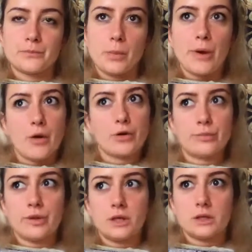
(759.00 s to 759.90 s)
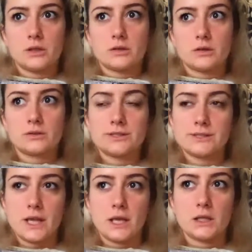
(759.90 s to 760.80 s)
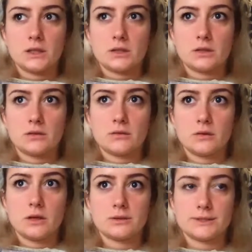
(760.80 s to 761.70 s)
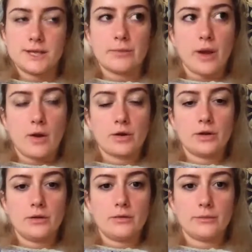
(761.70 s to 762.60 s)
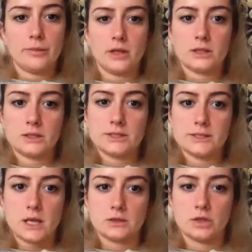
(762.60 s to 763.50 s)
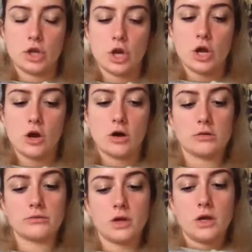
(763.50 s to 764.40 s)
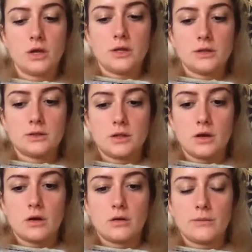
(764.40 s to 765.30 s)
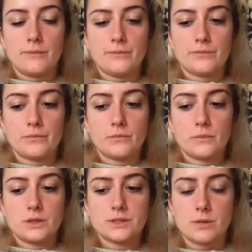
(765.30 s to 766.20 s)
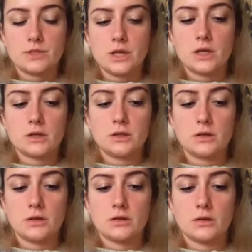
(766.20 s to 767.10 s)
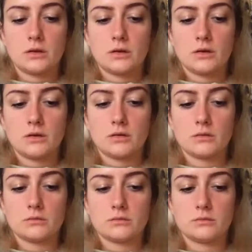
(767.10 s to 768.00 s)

power being the state, and the state power being in the center of the subject. Um,